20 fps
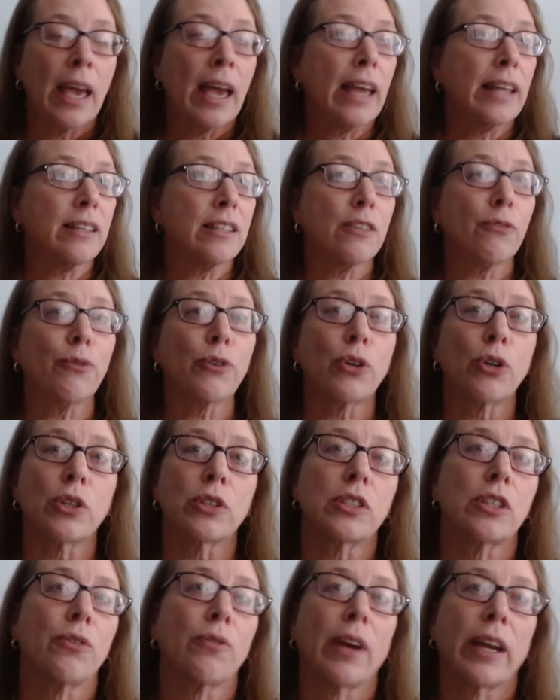and
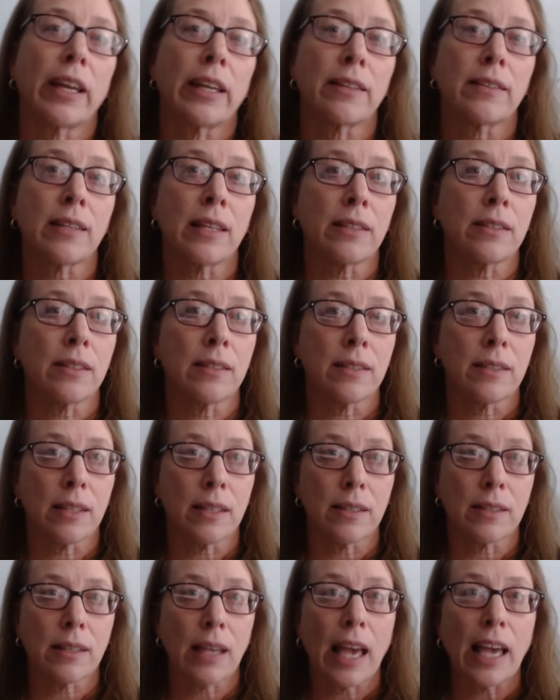difficulty writing
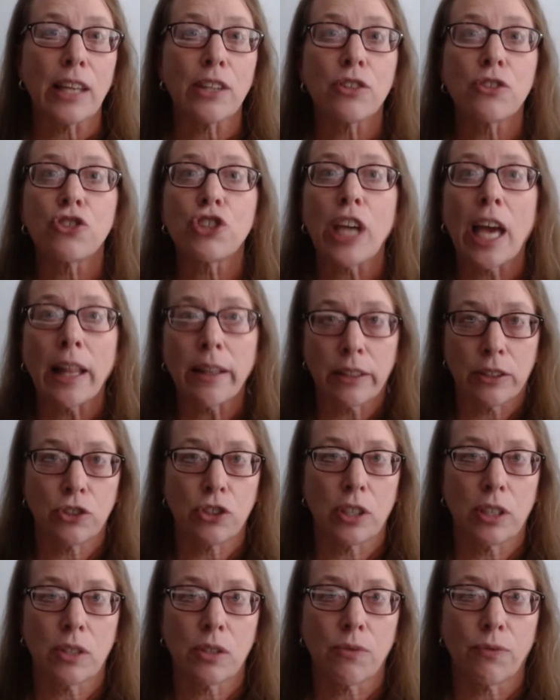sentences as
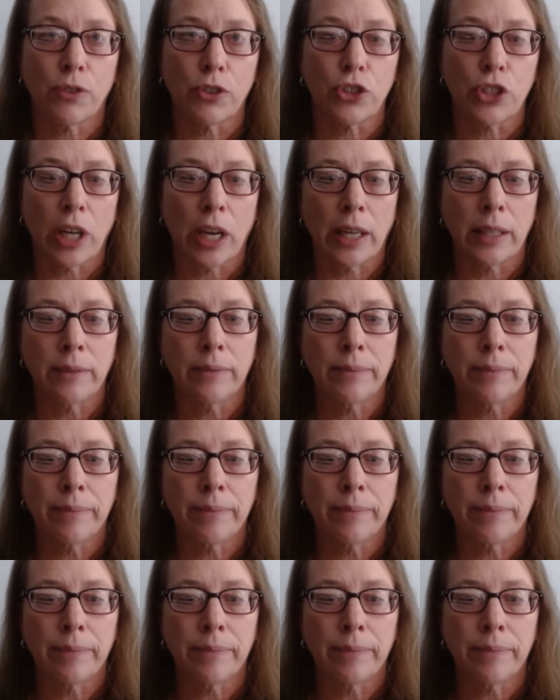challenges for John.